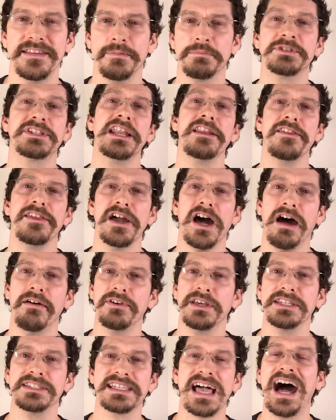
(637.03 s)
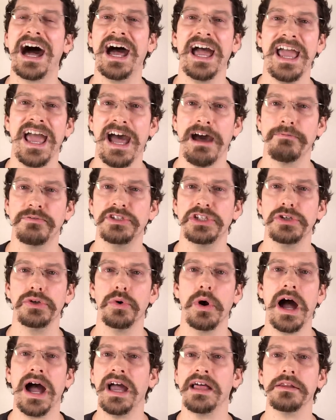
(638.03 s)
I'm stating the obvious. I have
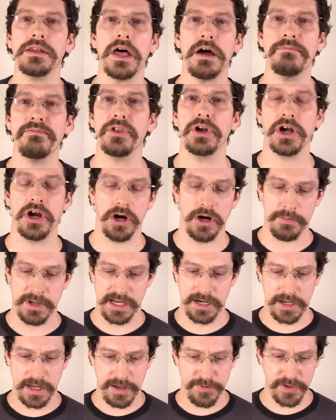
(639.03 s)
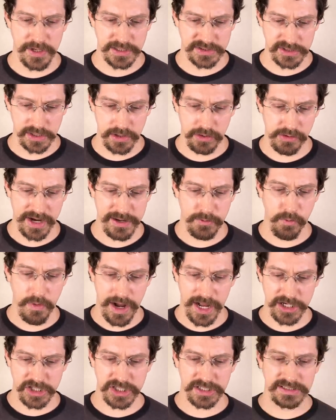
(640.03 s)
too. I love the Kermit. I think it's a great
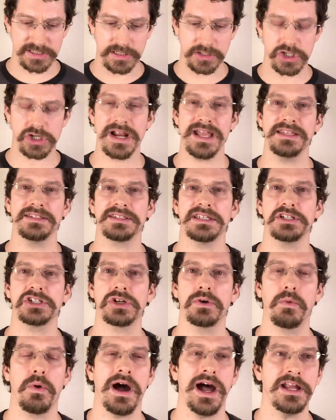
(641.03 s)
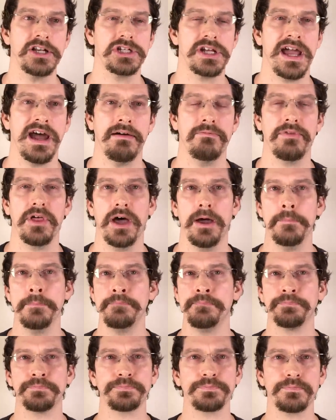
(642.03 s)
watch. It's a transition watch. You have
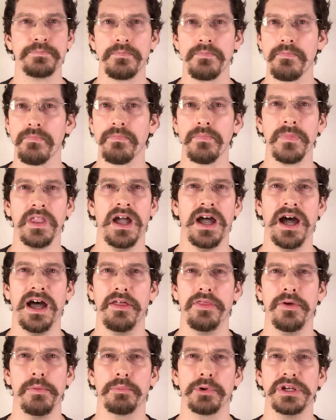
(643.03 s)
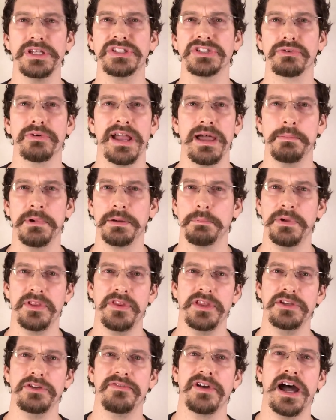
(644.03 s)
the pre-ceramic, but
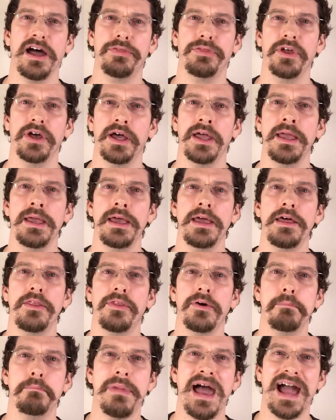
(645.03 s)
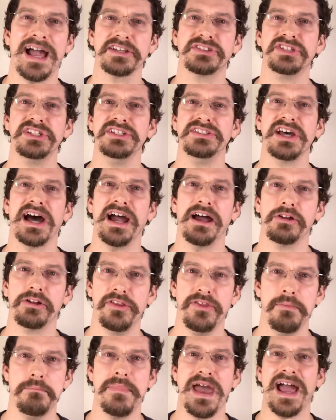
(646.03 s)
then you've got the maxi dial
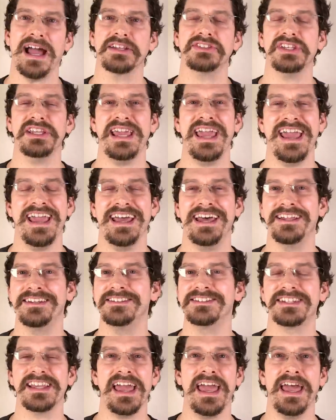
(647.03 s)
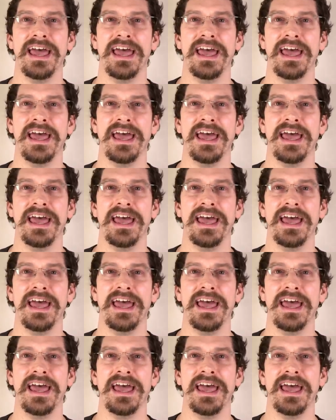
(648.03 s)
and the maxi hands.